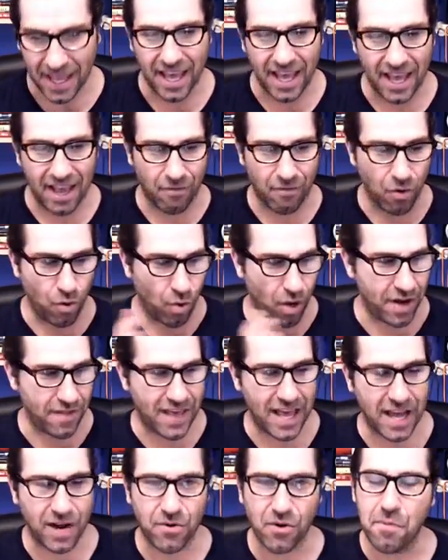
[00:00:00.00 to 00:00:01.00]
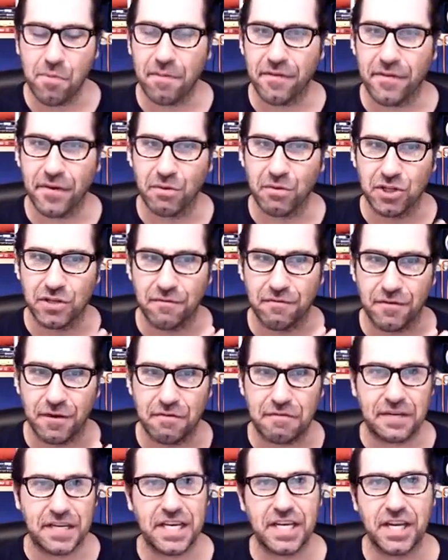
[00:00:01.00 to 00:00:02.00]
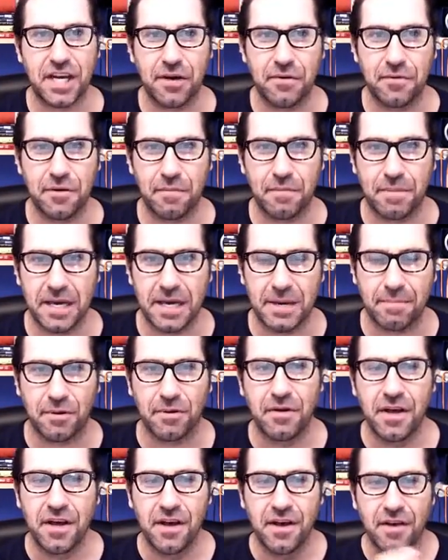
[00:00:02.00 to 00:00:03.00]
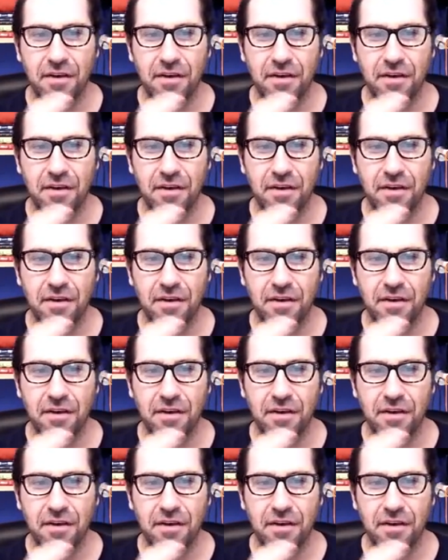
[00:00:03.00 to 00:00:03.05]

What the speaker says: Everyone in that group, if it was 1,500 people,